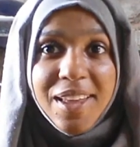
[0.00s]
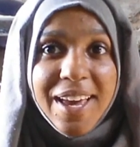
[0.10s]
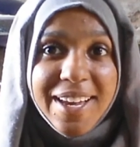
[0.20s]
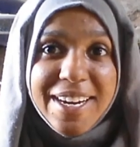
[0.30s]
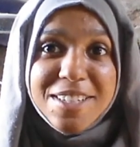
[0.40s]

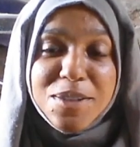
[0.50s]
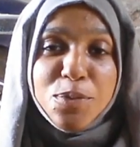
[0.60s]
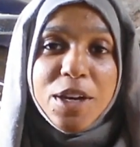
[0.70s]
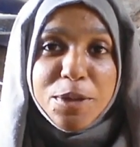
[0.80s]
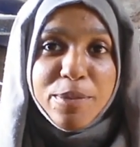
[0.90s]
Hey guys, and
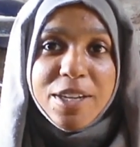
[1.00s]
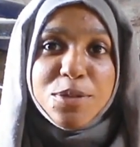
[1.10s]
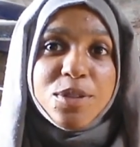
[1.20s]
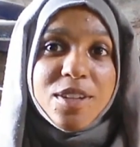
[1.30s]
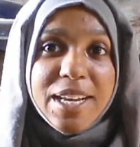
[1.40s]
welcome back
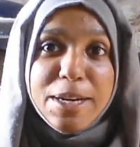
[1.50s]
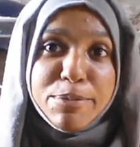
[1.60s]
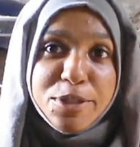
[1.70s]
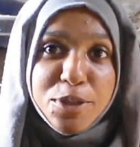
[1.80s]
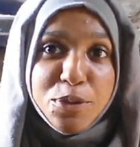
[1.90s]
to another
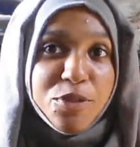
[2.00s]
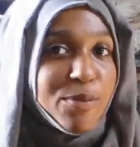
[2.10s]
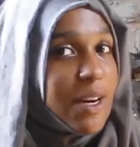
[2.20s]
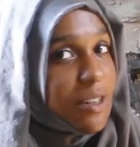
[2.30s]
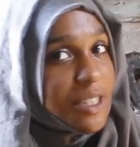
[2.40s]
episode of
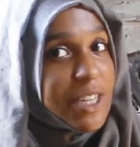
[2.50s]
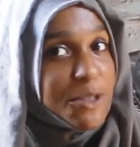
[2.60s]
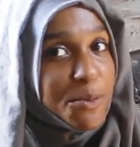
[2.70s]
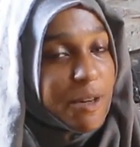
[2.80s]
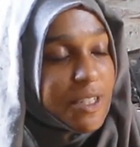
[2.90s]
my Honda
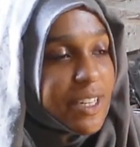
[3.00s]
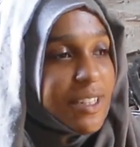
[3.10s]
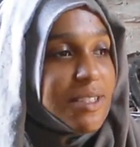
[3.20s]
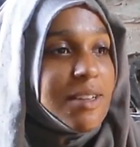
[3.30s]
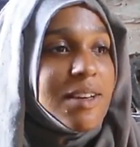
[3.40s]
Shadow project.